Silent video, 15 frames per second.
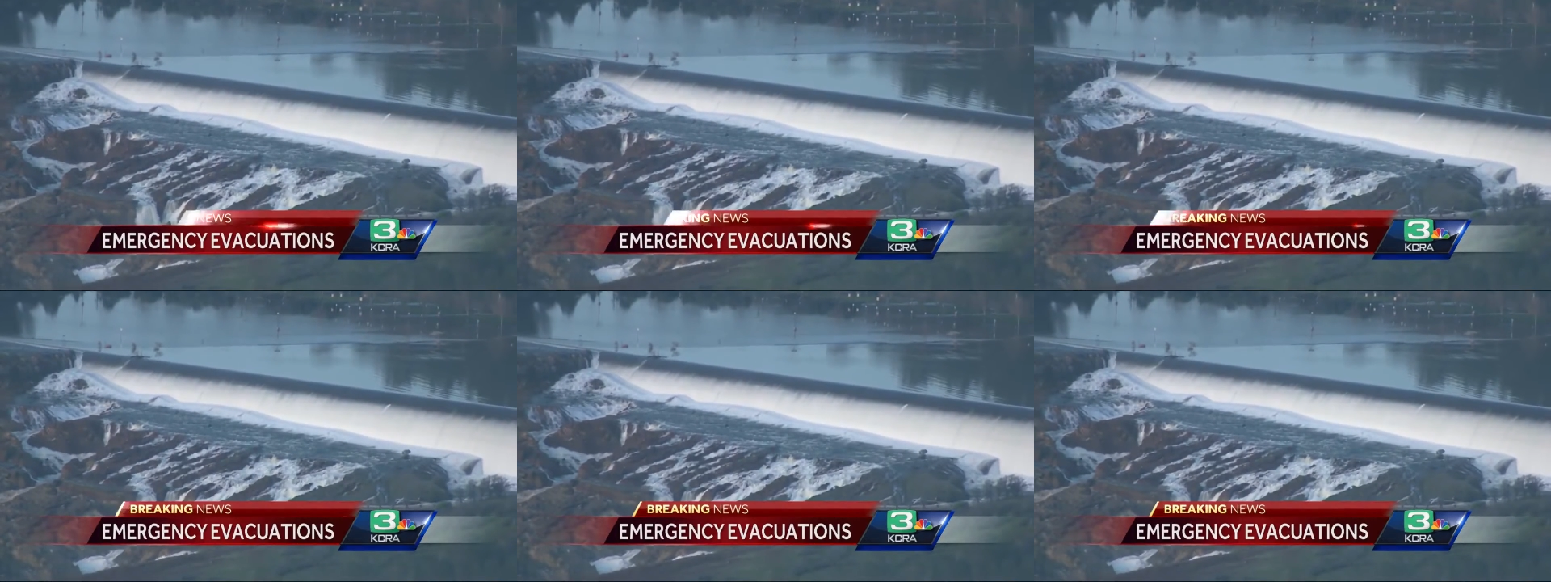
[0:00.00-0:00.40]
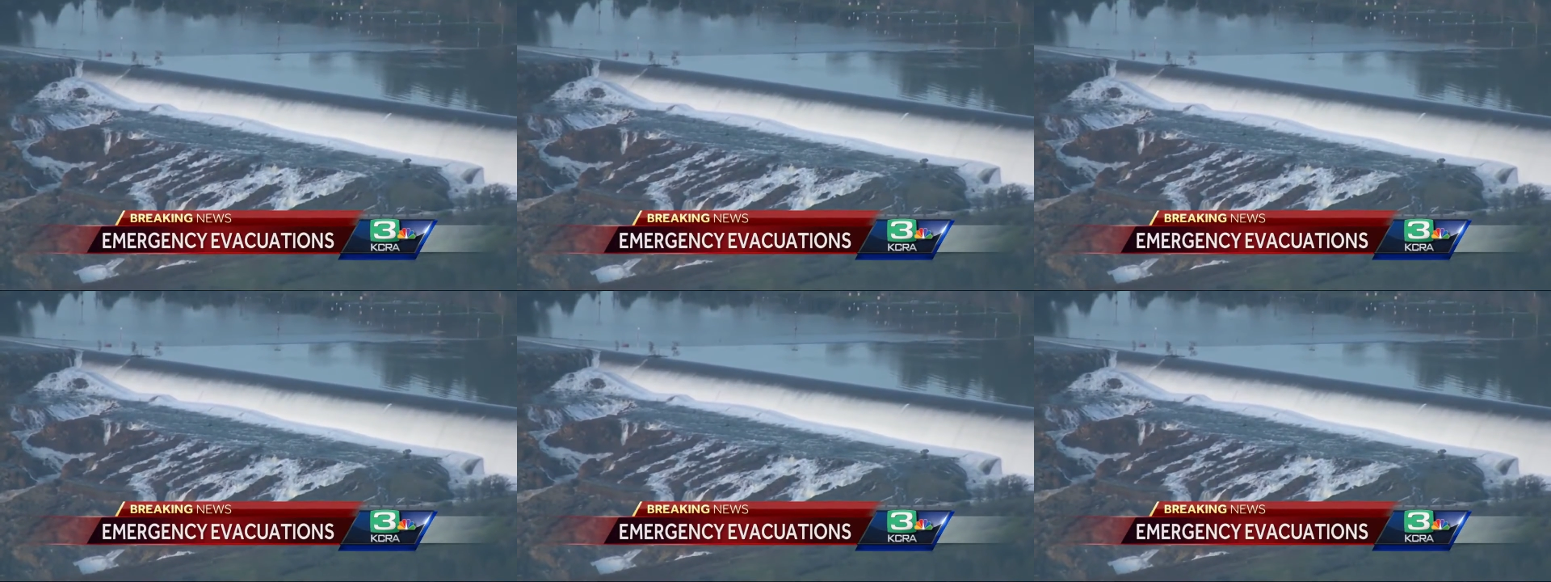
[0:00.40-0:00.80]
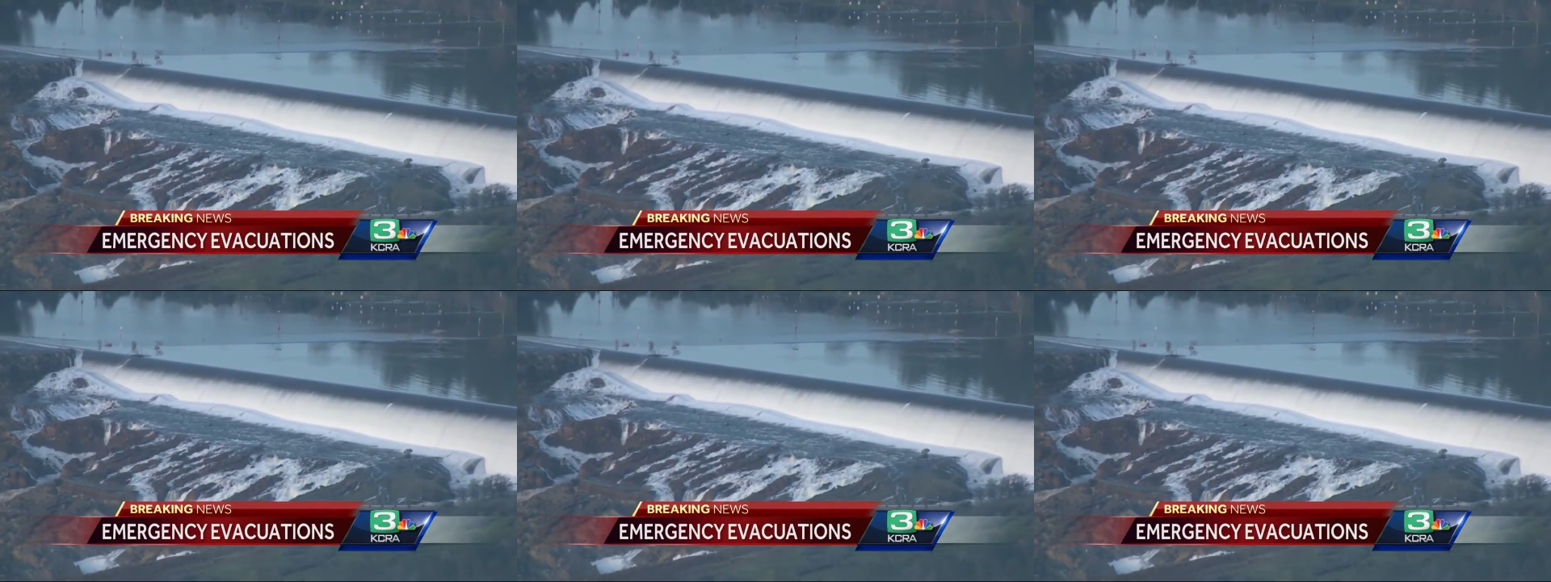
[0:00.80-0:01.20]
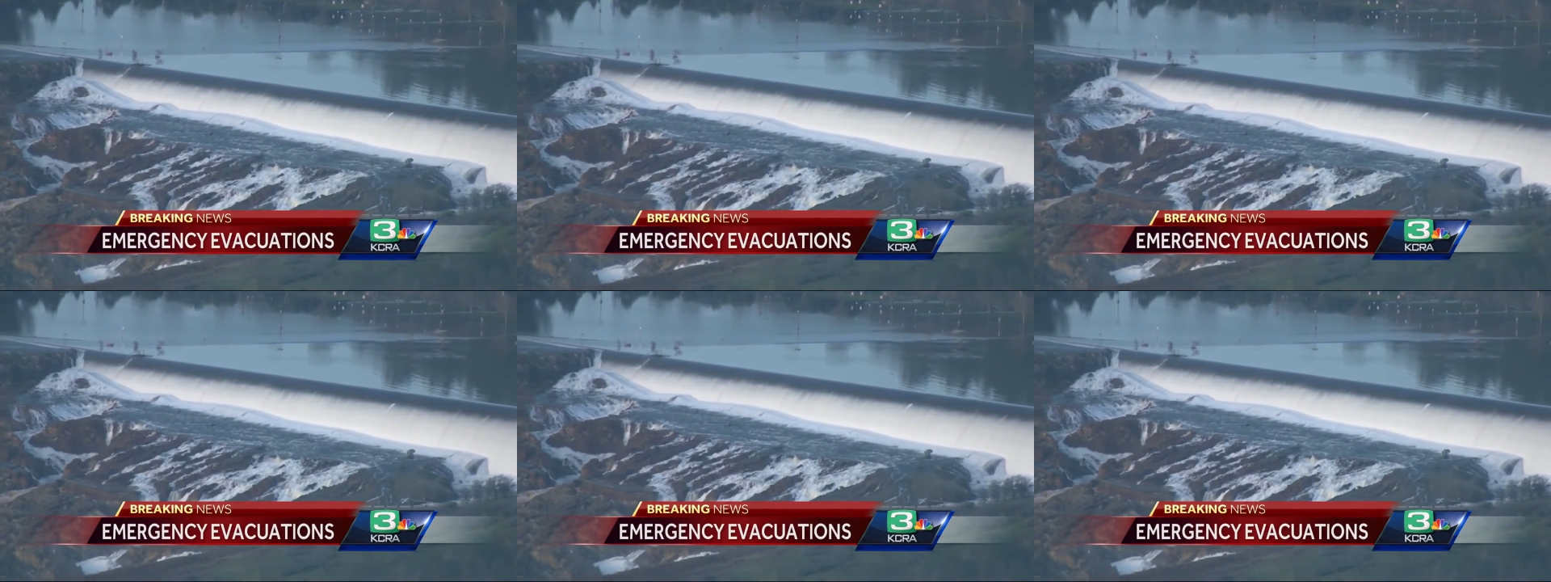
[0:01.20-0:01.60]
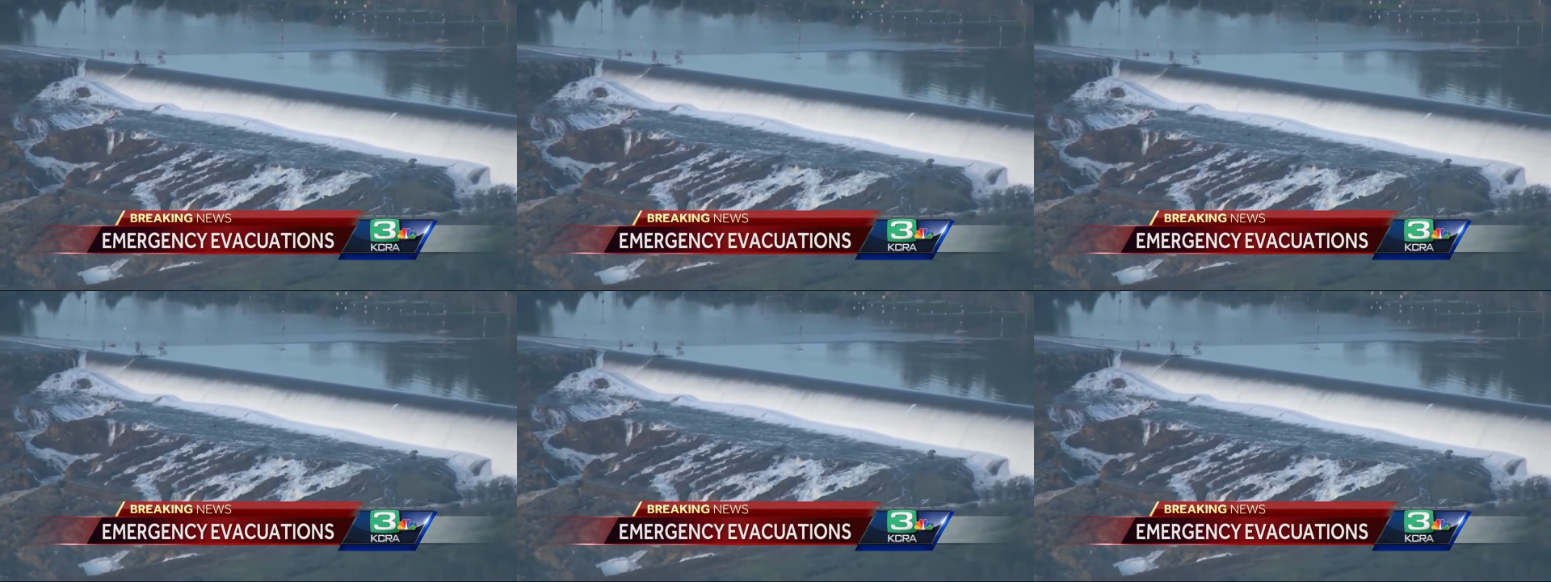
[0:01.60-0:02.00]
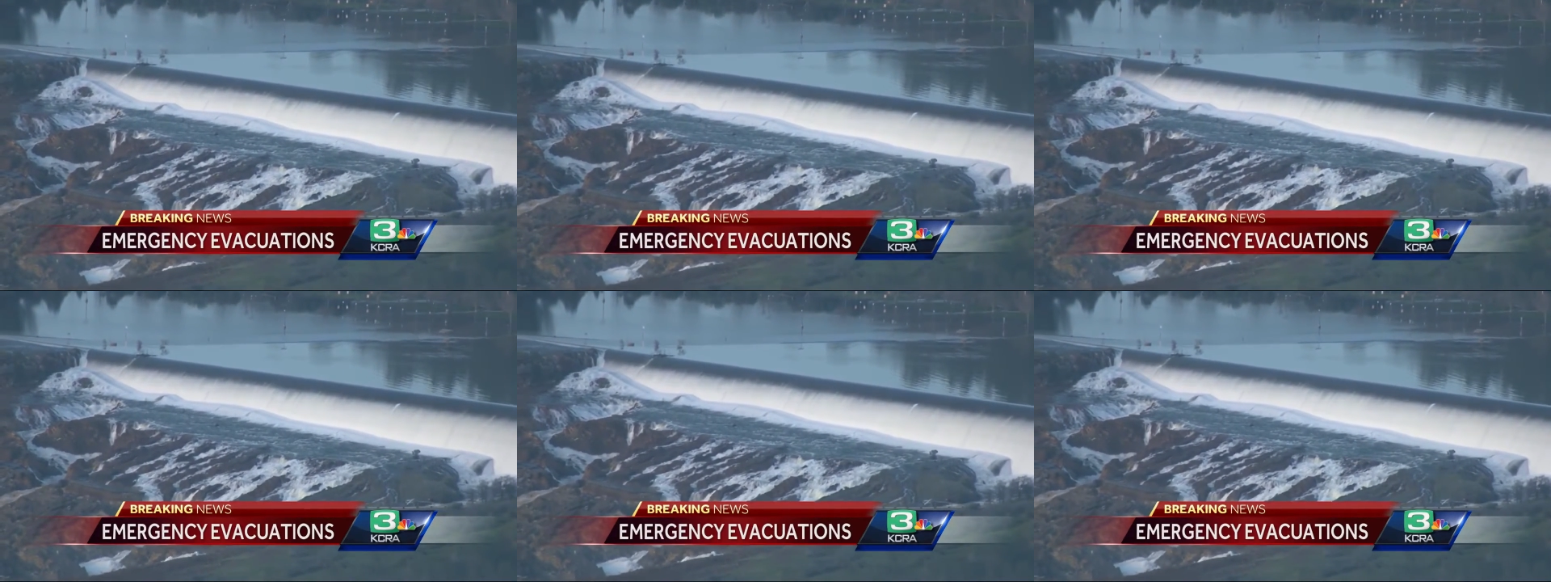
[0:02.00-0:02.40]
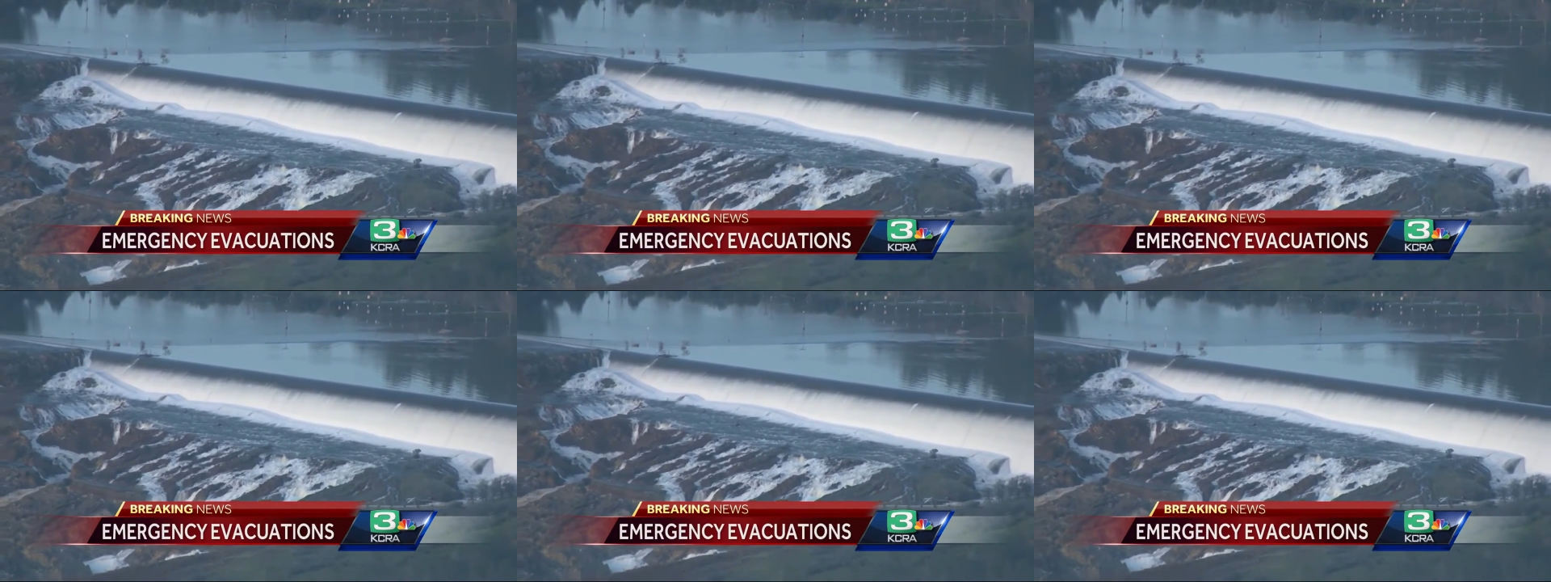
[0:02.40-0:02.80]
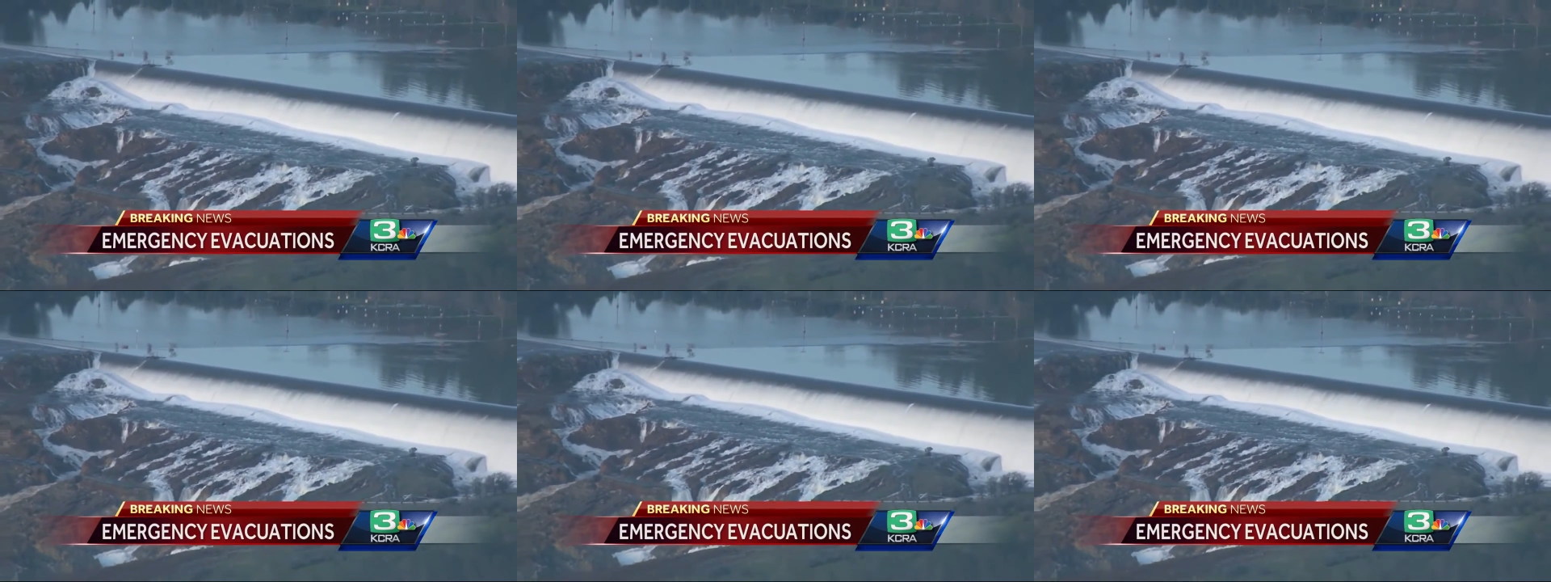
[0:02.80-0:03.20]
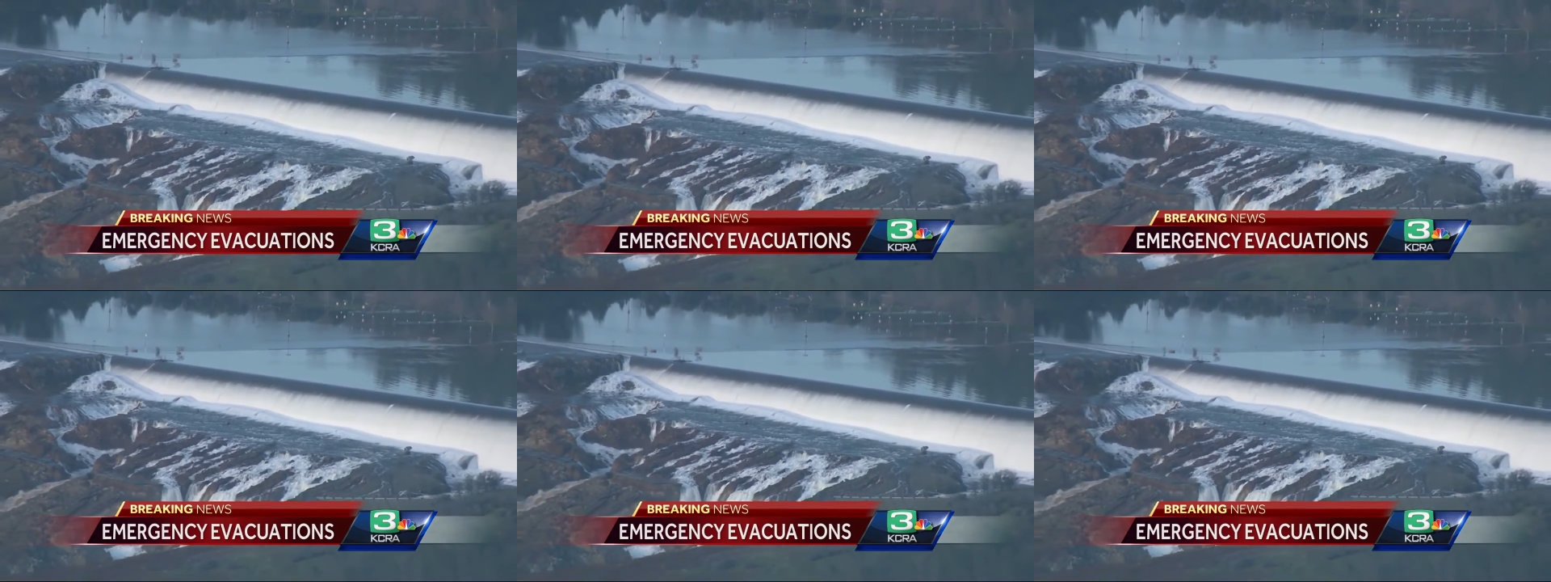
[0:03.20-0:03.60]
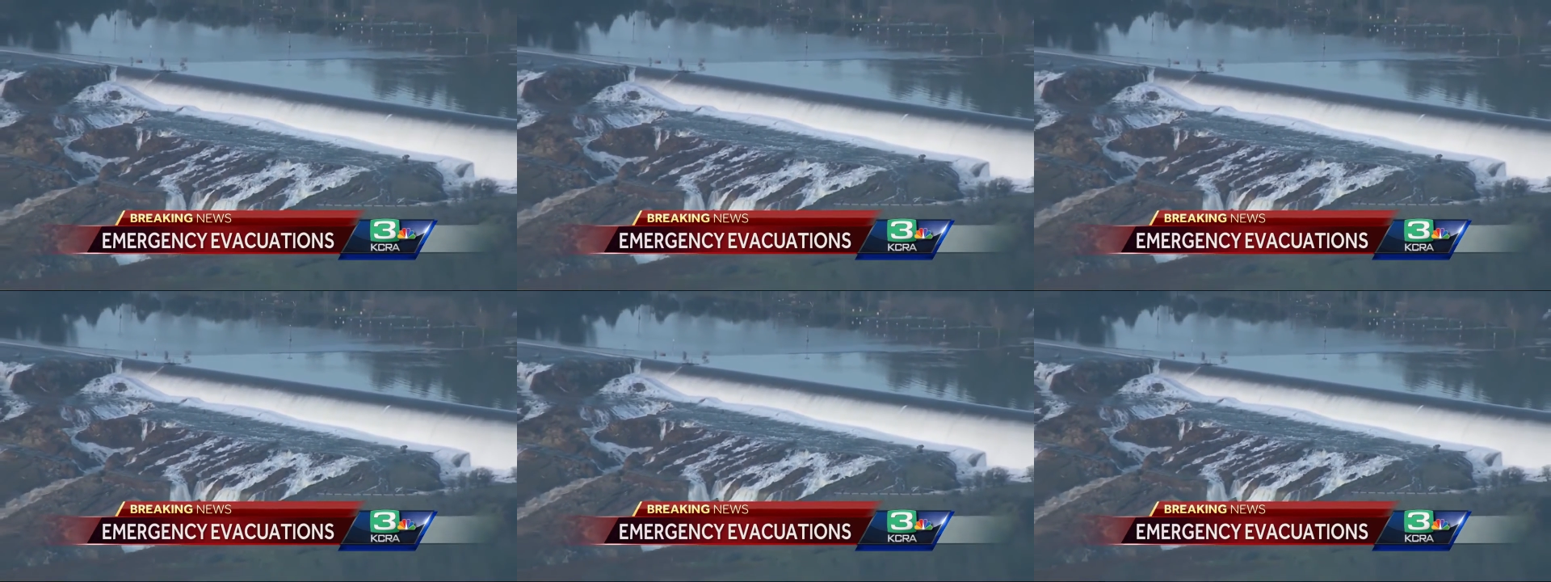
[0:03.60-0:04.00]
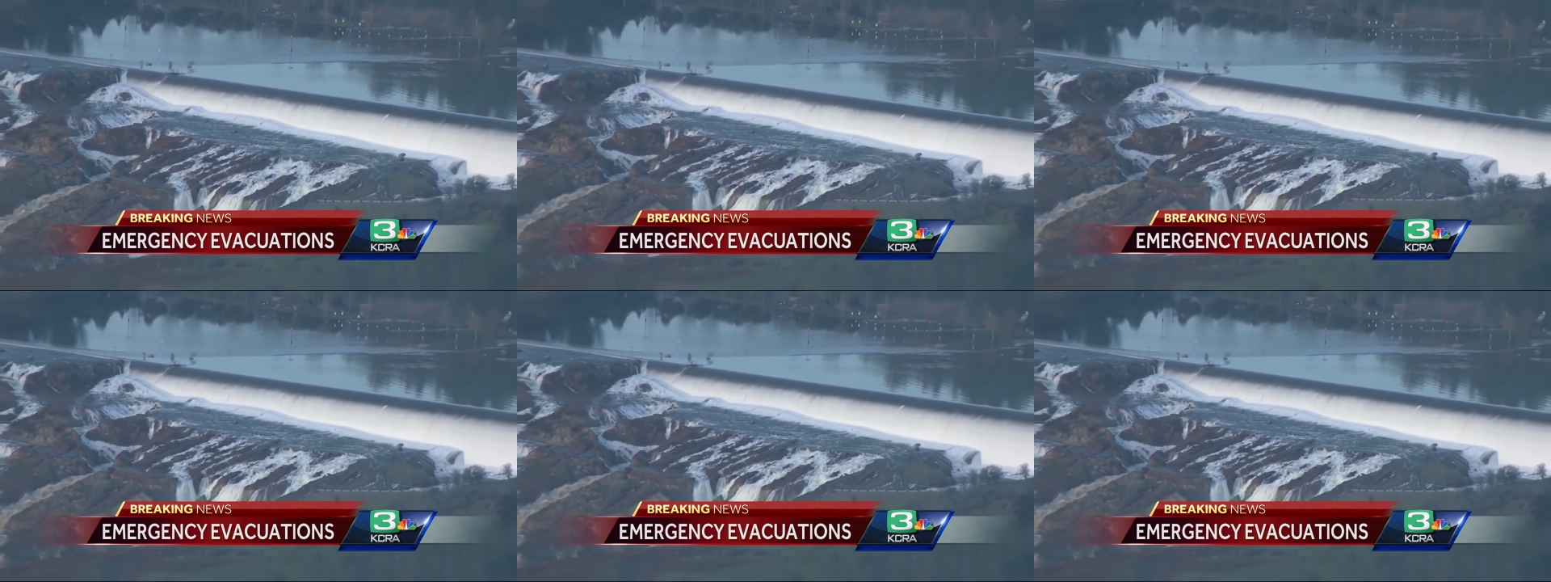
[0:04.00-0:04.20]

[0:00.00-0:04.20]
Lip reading: Nobody's mouth can be seen.